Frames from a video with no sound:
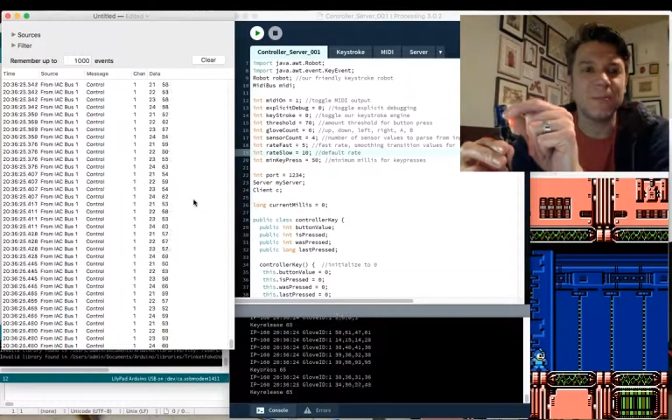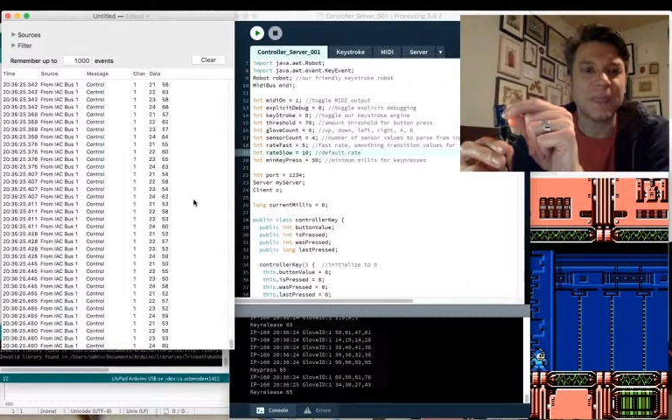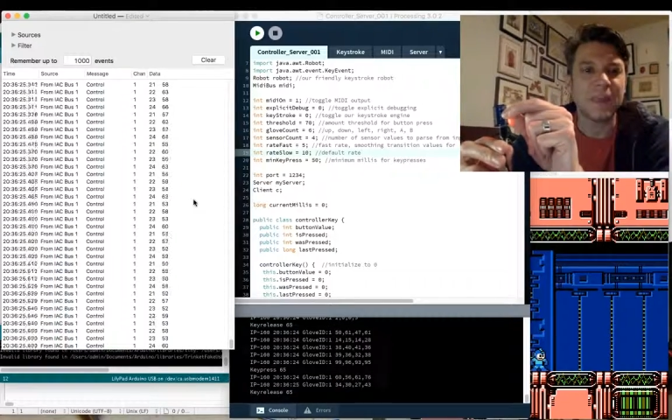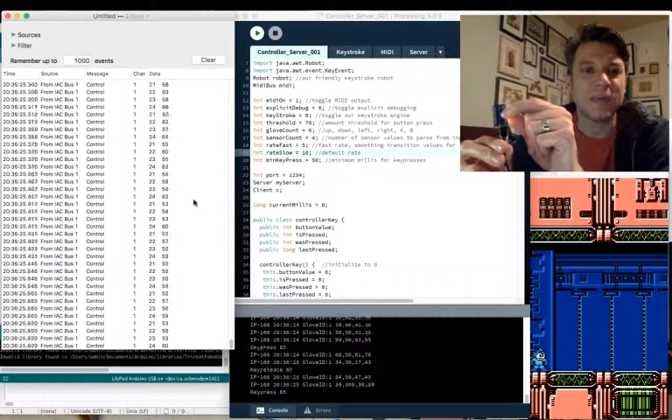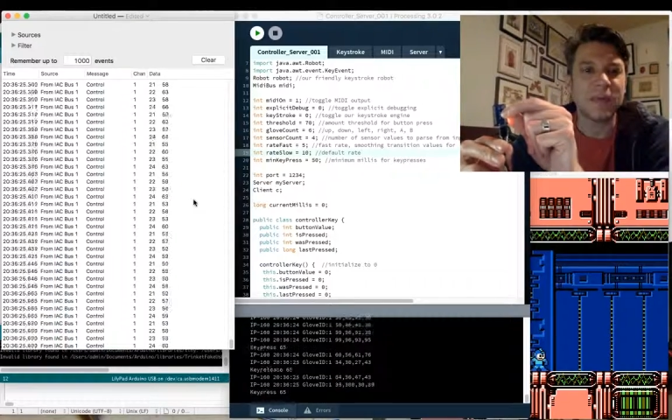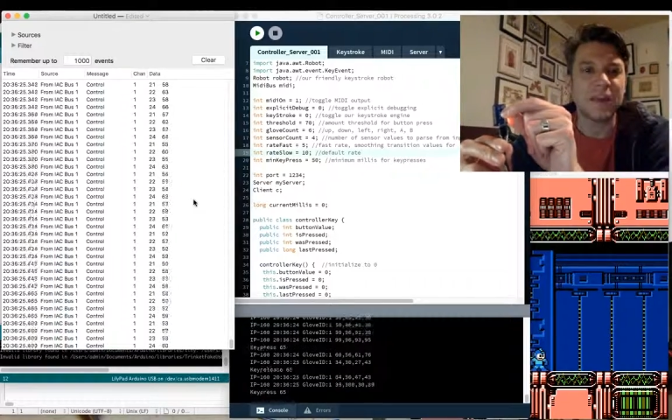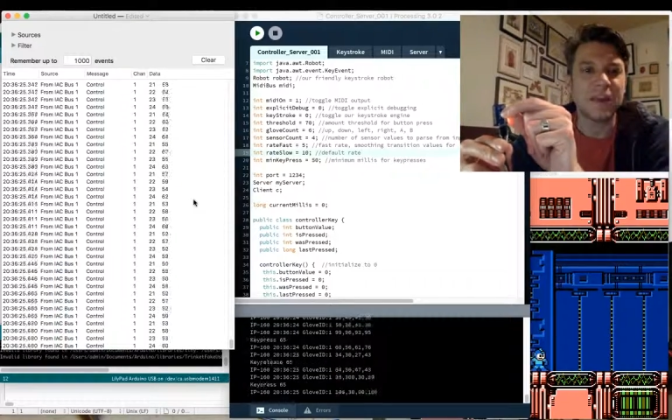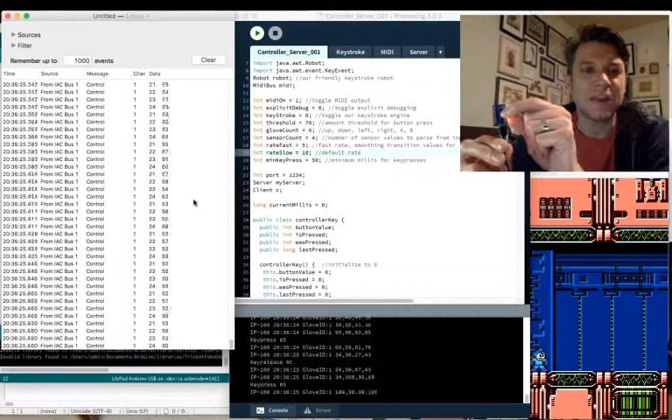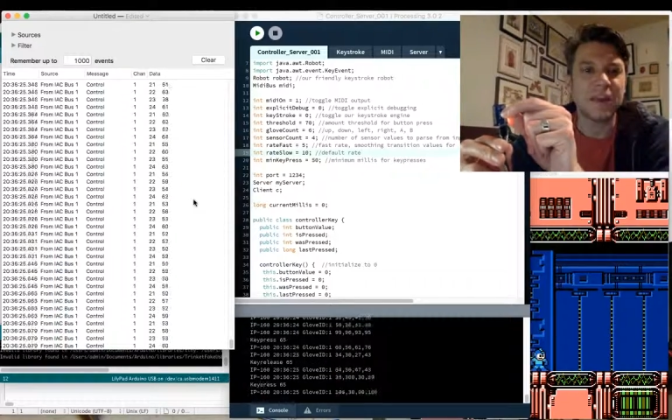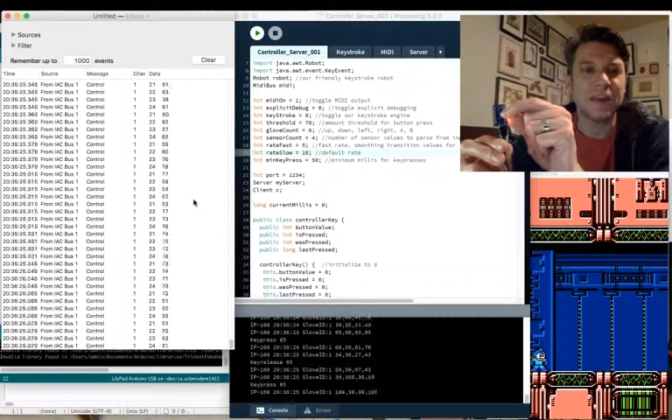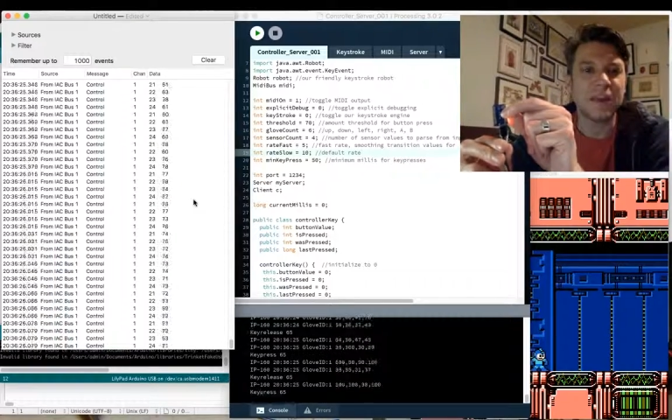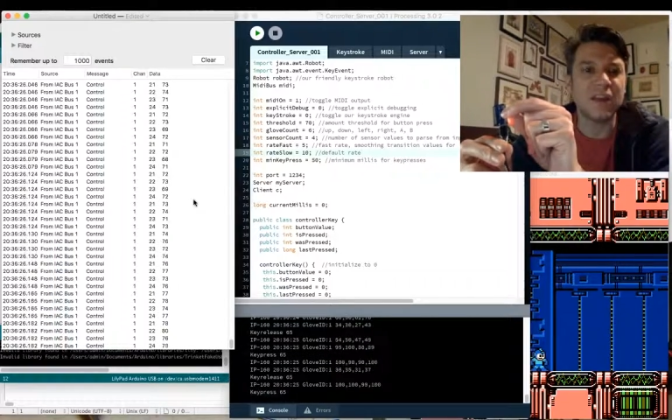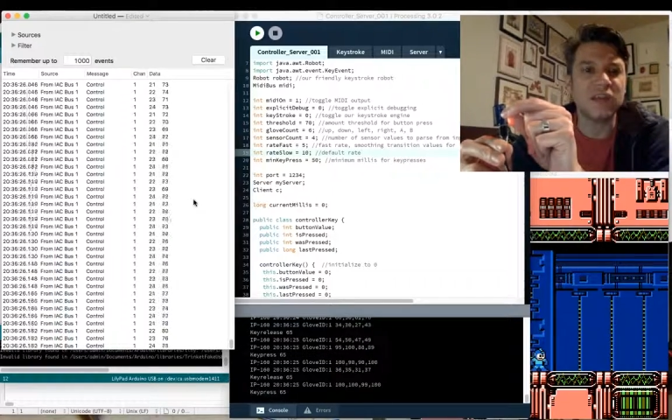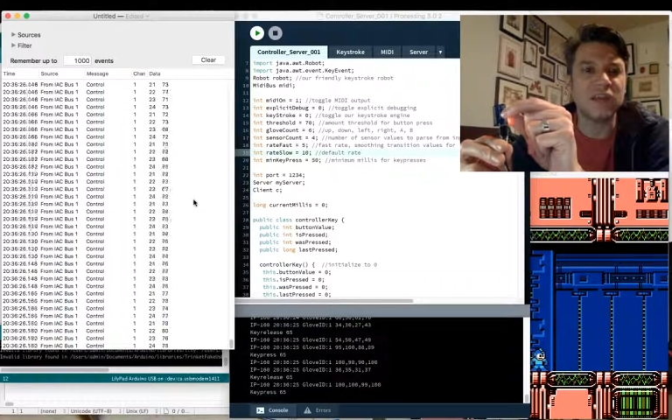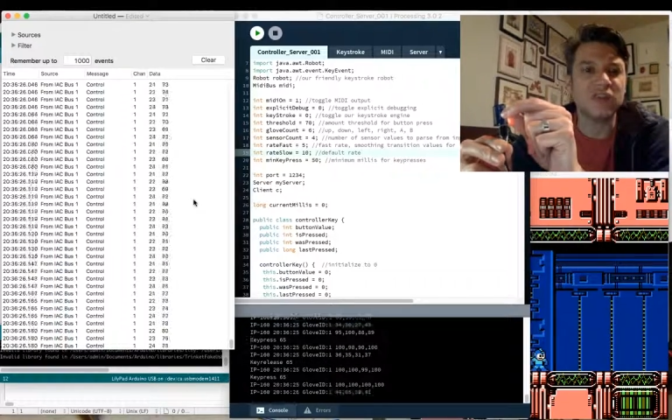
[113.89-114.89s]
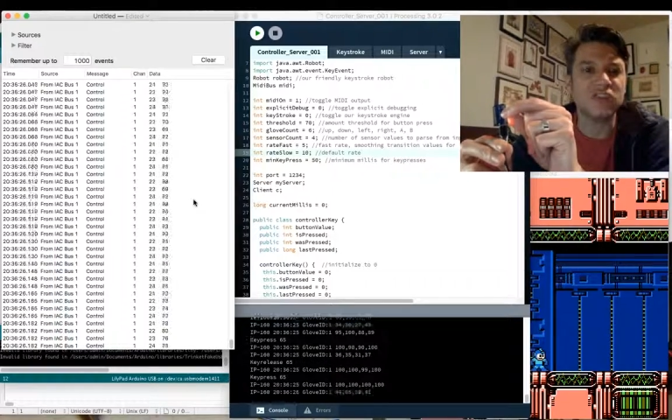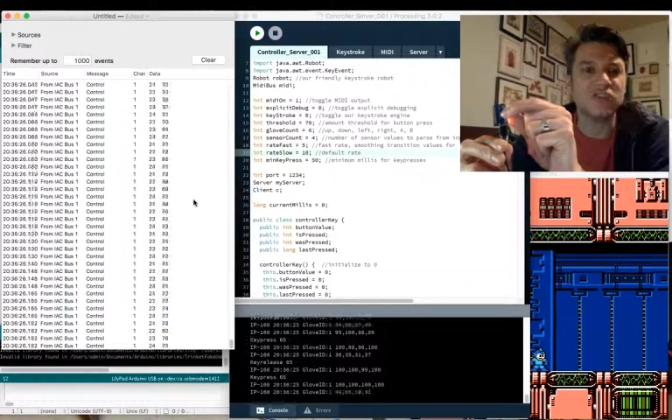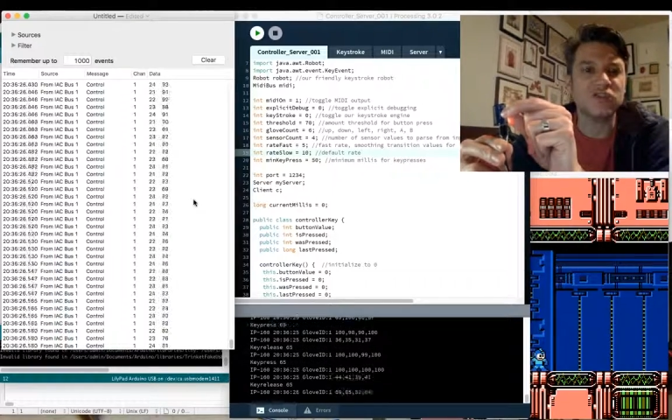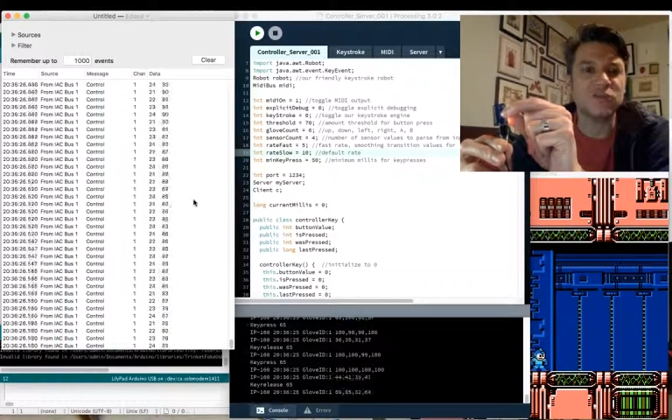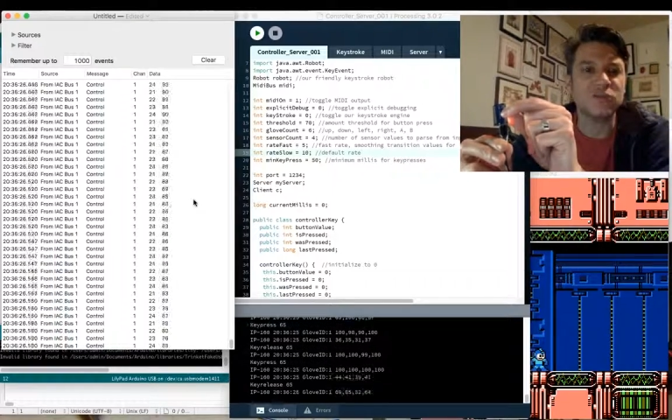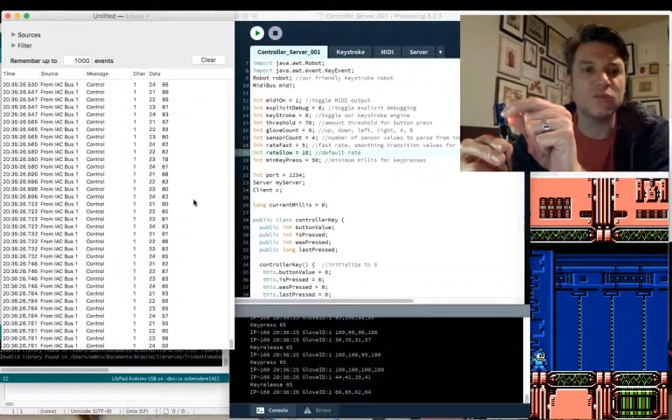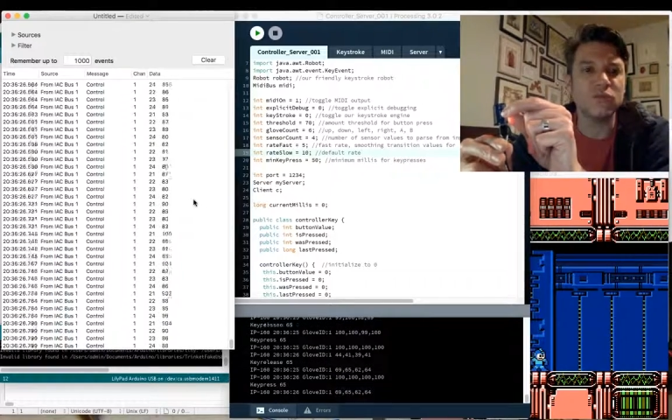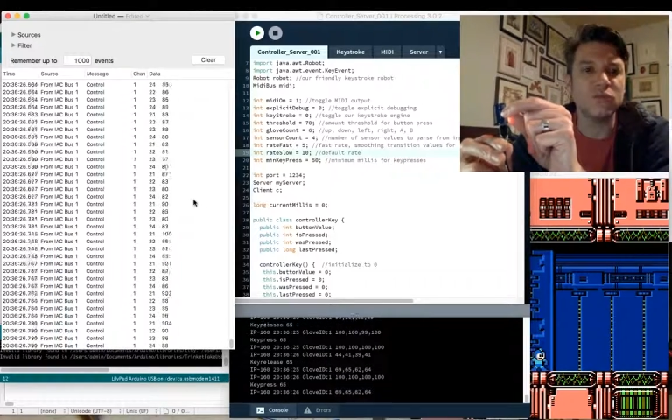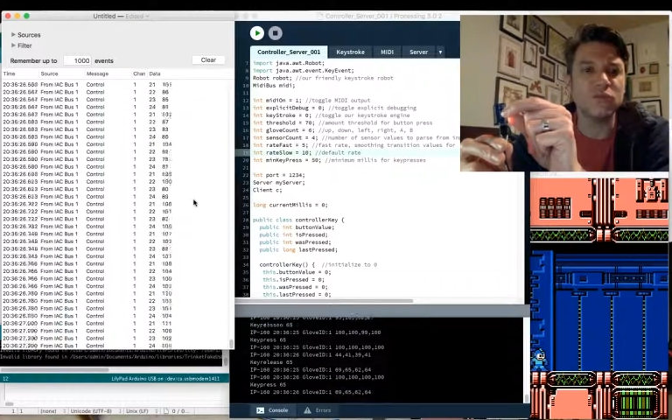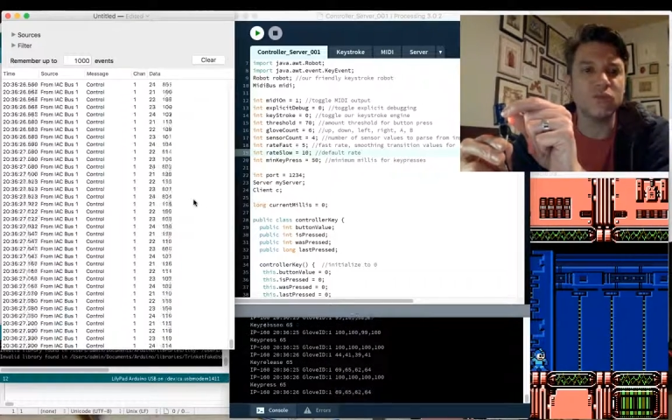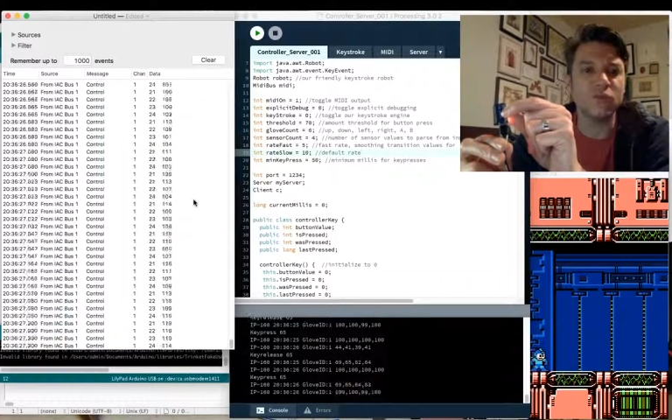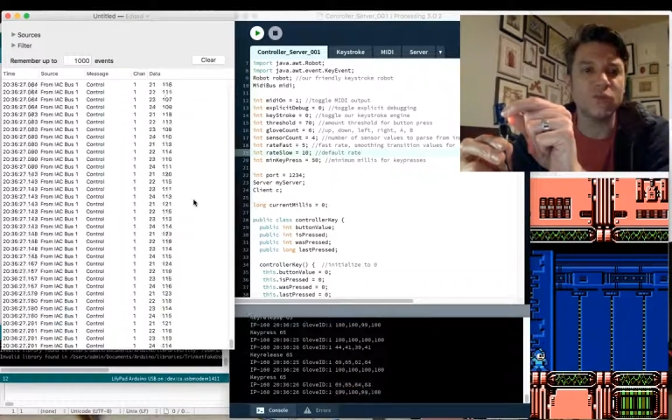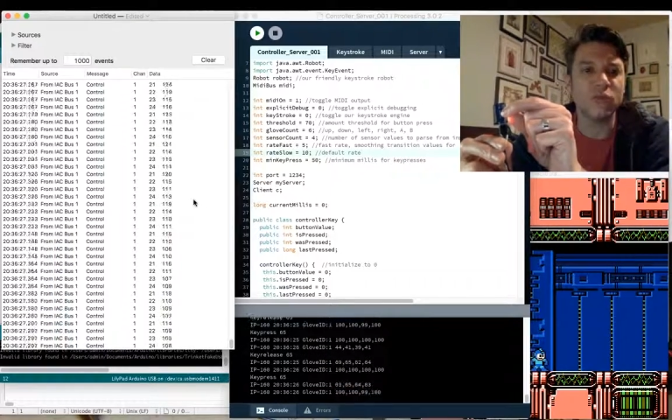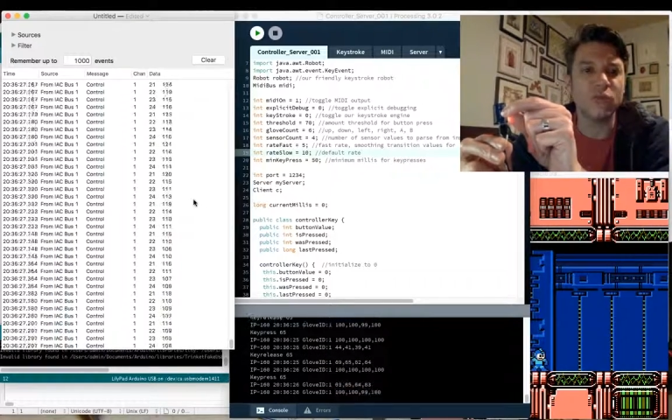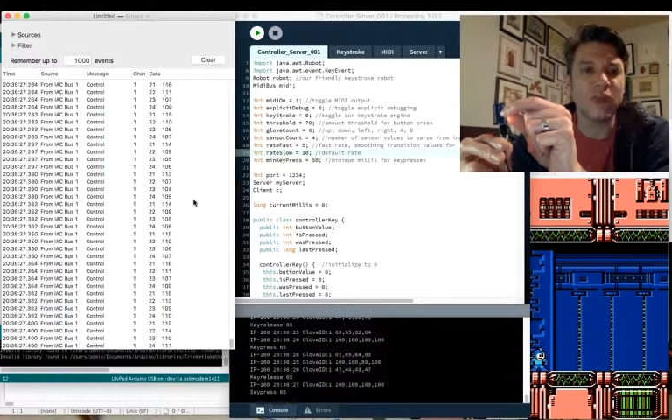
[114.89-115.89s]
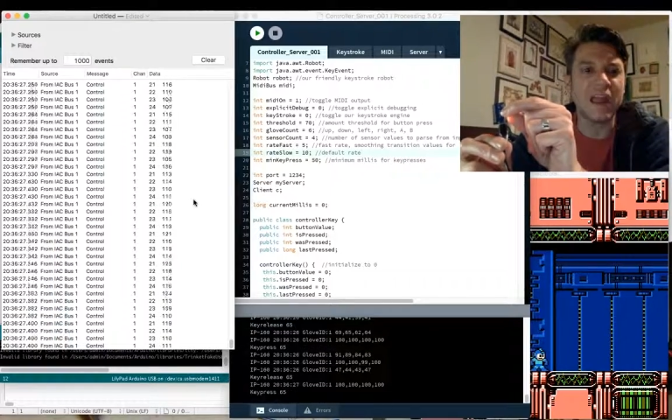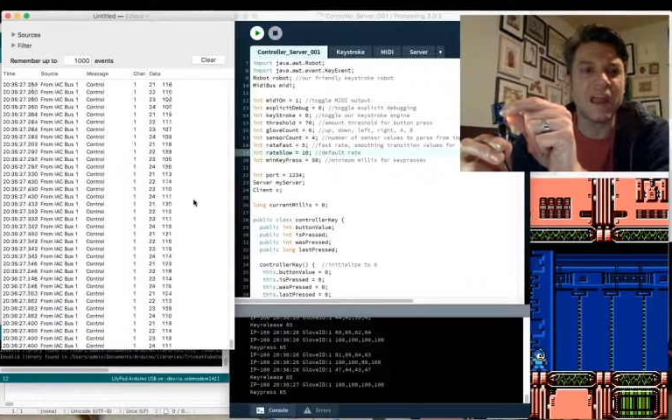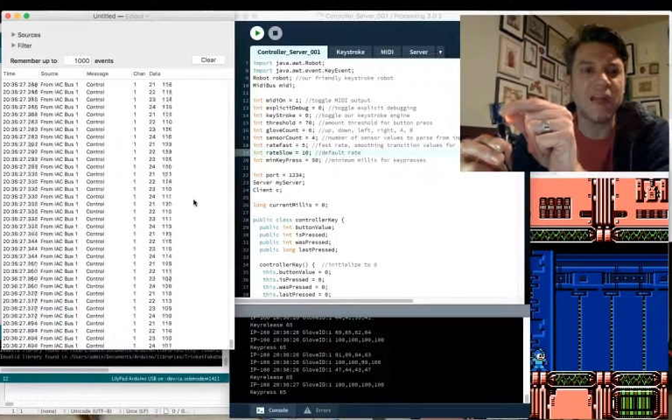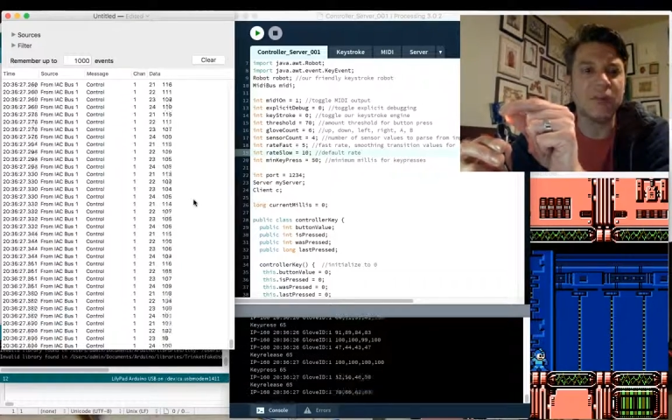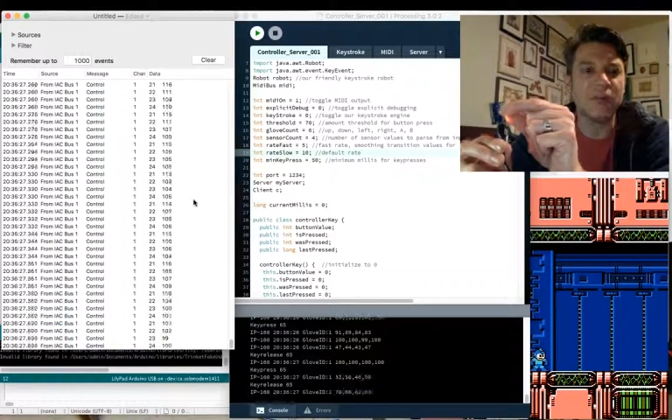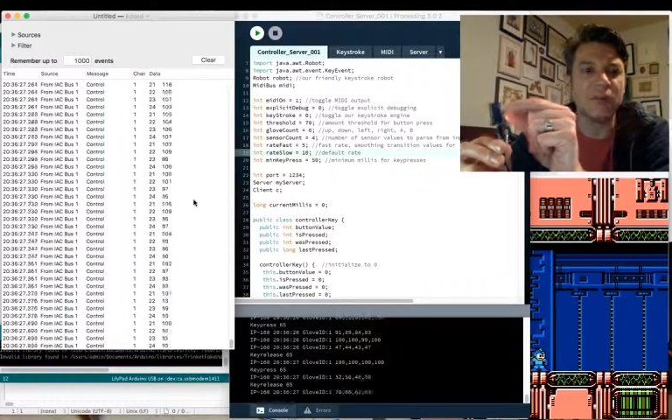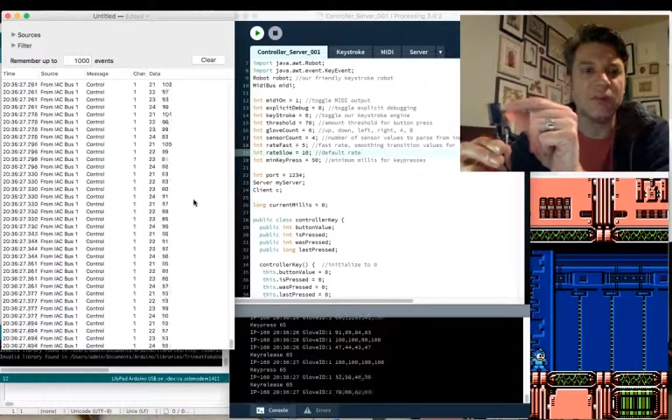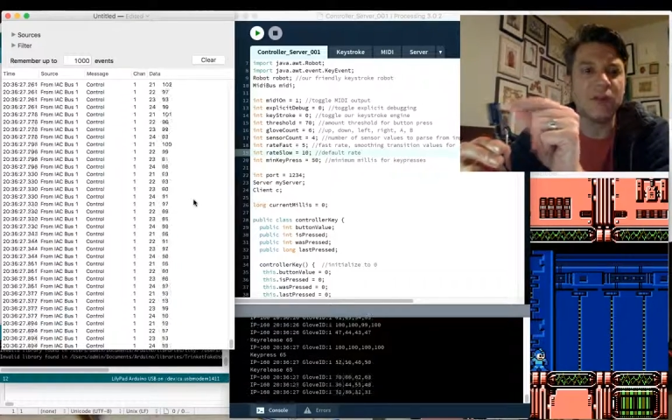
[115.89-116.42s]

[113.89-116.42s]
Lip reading: And we get a nice smooth ramp